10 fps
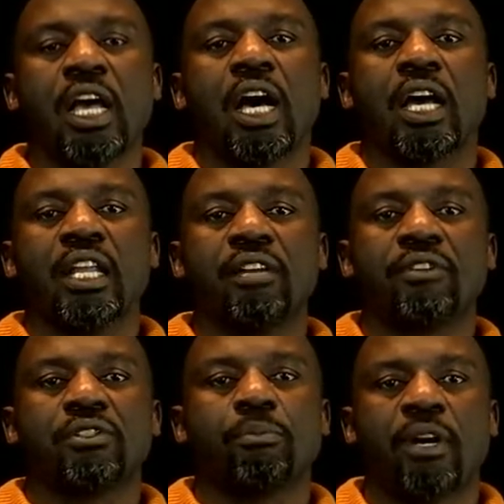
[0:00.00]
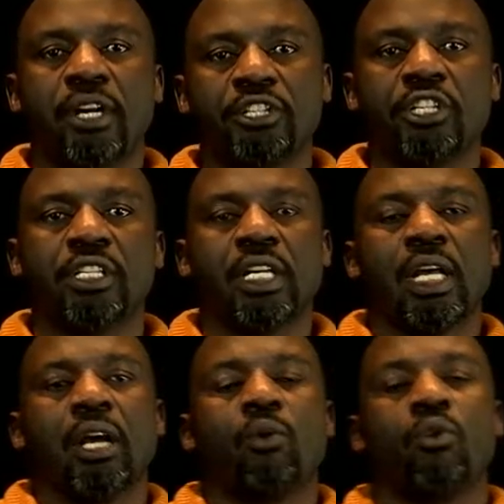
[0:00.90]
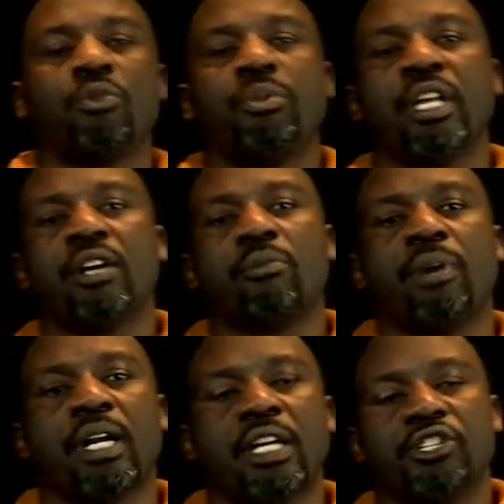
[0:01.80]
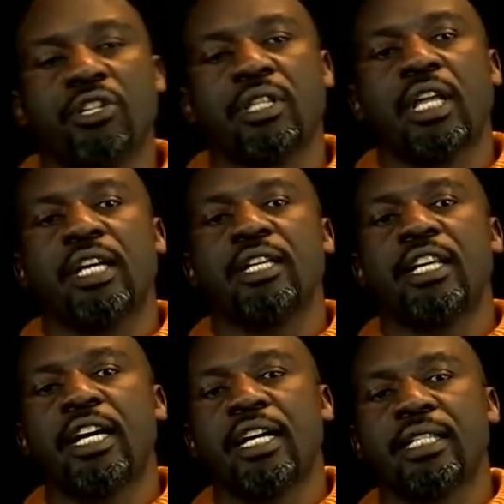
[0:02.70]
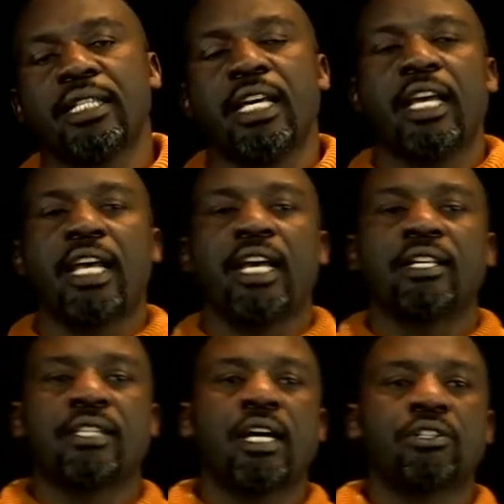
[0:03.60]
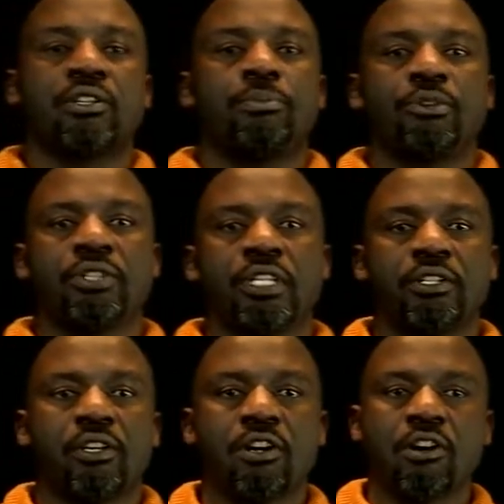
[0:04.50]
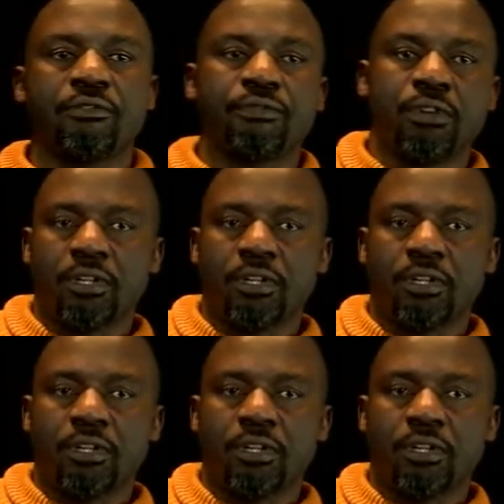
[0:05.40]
An inverse operation would be an operation that does the exact opposite of